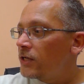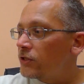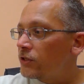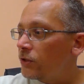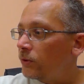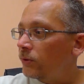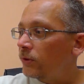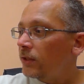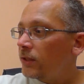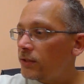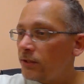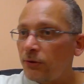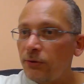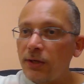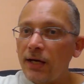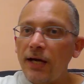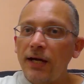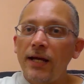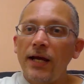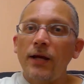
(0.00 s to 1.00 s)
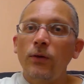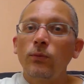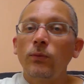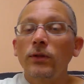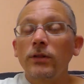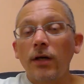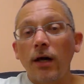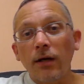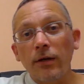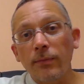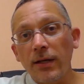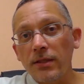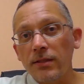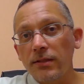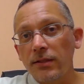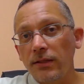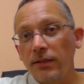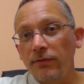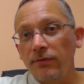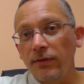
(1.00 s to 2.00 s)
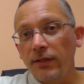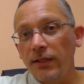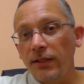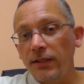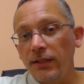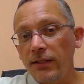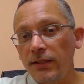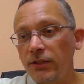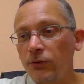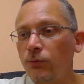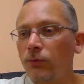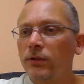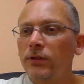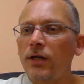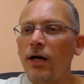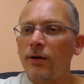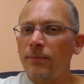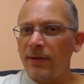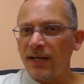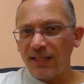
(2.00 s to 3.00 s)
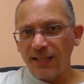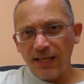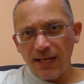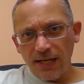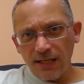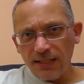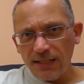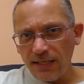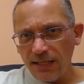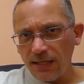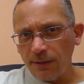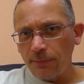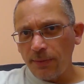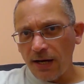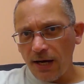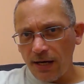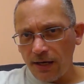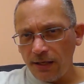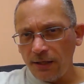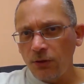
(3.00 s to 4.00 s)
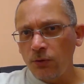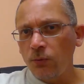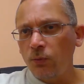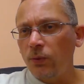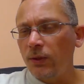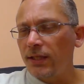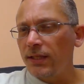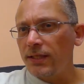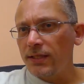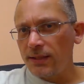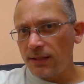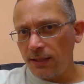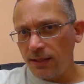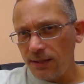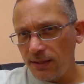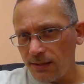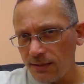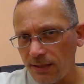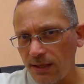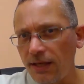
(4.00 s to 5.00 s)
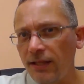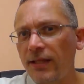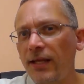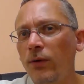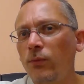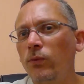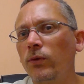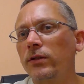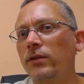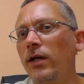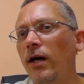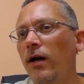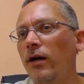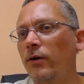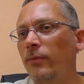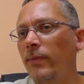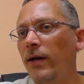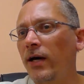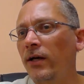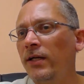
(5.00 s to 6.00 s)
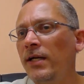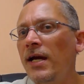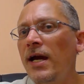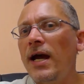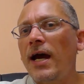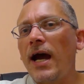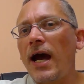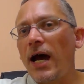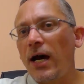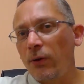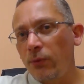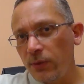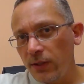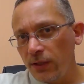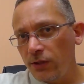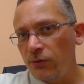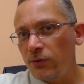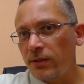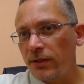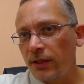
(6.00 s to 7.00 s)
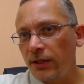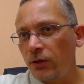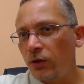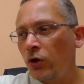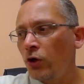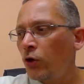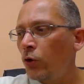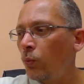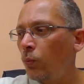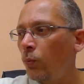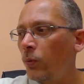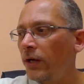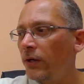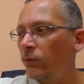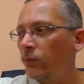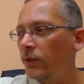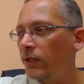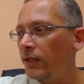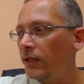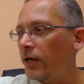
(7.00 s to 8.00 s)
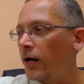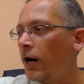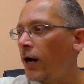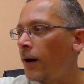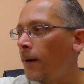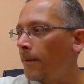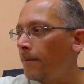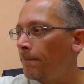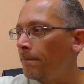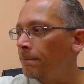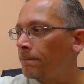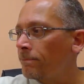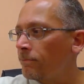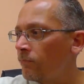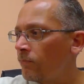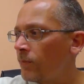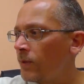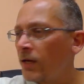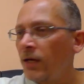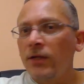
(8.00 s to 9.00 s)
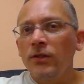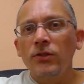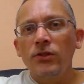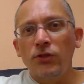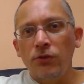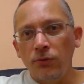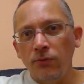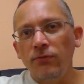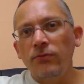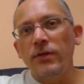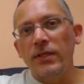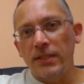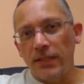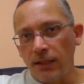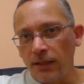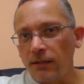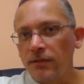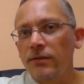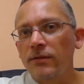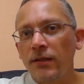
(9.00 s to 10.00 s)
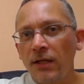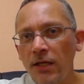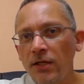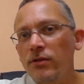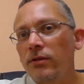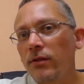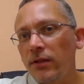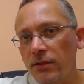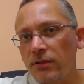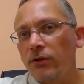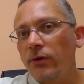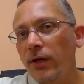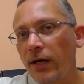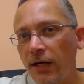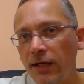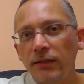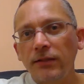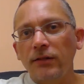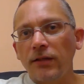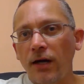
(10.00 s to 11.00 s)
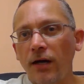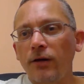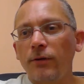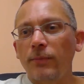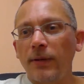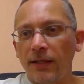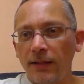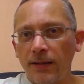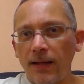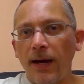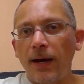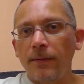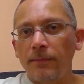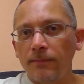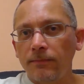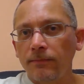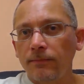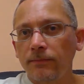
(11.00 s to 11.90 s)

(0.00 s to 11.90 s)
So let's go ahead and we'll talk about significant digit. We'll talk about the idea behind what this is, and then we'll talk about how we use it when we do physics. So let's go ahead and talk about that.